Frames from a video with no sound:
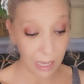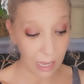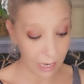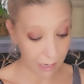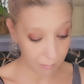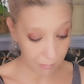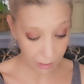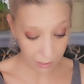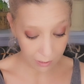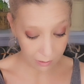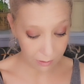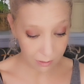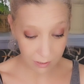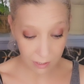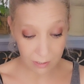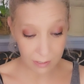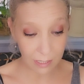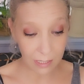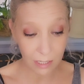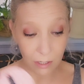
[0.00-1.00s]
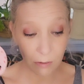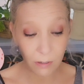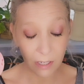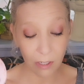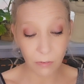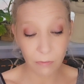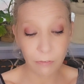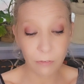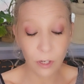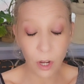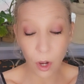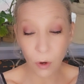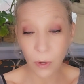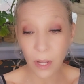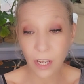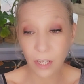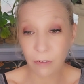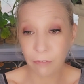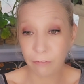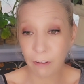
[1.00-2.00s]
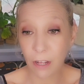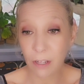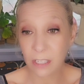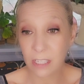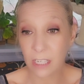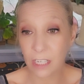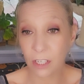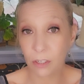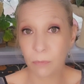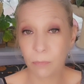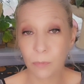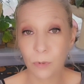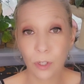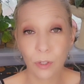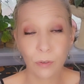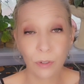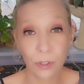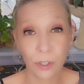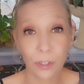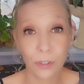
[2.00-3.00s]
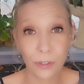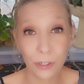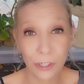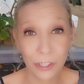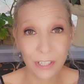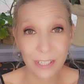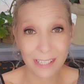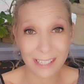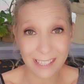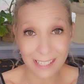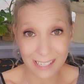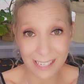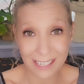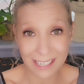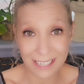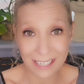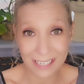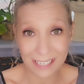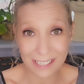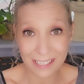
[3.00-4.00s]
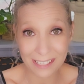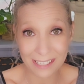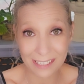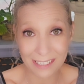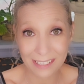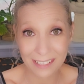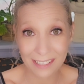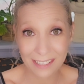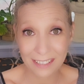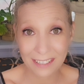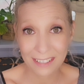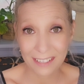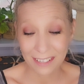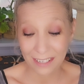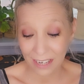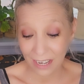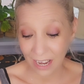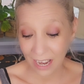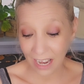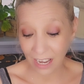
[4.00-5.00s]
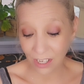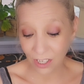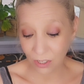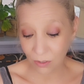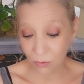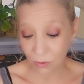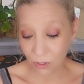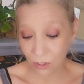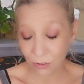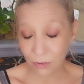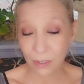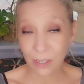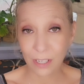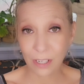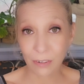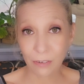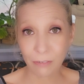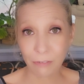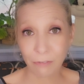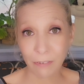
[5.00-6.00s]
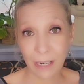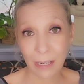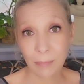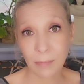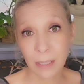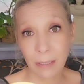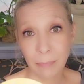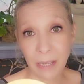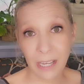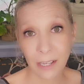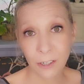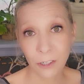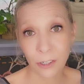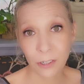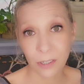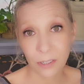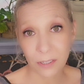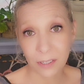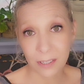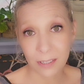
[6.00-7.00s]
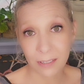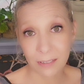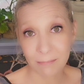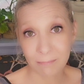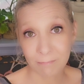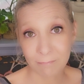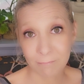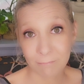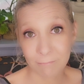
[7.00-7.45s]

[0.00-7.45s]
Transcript: It's like you know it, you felt it, you couldn't see it, and you're you know, family matters.